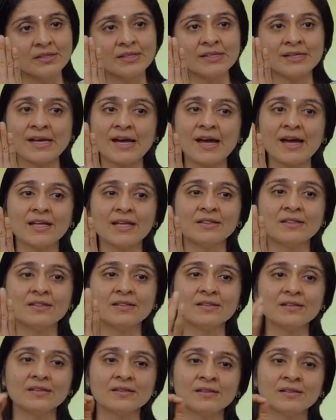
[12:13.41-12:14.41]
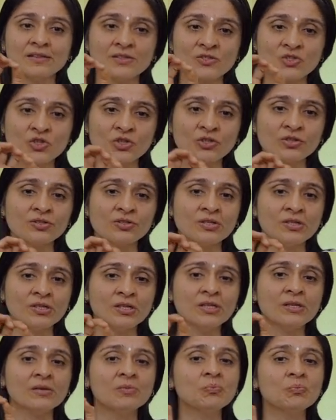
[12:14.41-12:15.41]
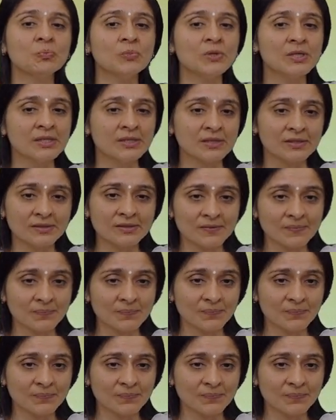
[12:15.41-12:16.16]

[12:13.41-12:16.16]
can the journey begin.